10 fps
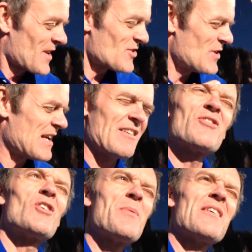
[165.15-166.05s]
So yeah, I never
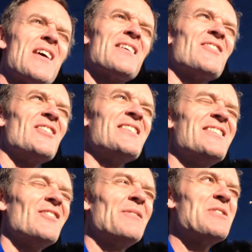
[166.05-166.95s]
thought about that. That you
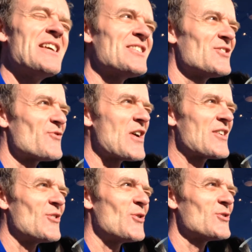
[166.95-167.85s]
know, limitations of
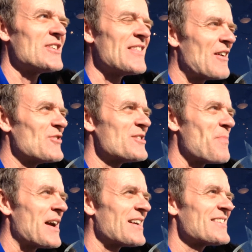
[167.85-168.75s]
records in that
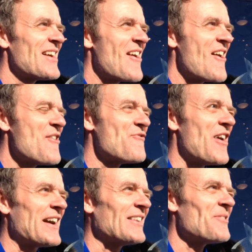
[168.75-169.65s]
respect of
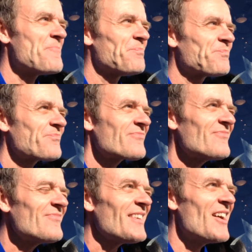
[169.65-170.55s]
vinyl
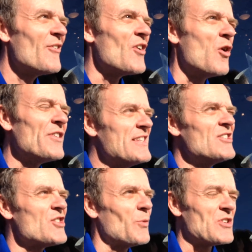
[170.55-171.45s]
over
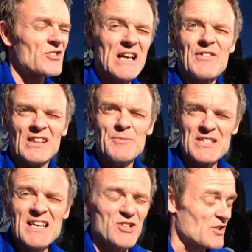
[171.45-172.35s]
digital, which doesn't have that
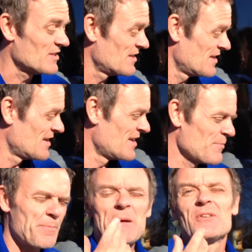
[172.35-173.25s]
limitation.
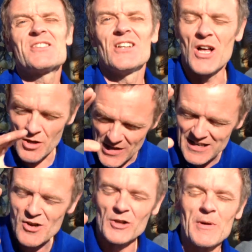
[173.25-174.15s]
But people are still on
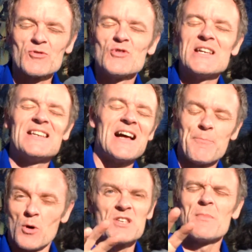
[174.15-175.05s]
that column I was reading. I
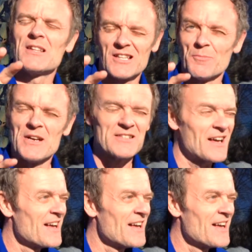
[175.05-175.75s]
posted my little bit.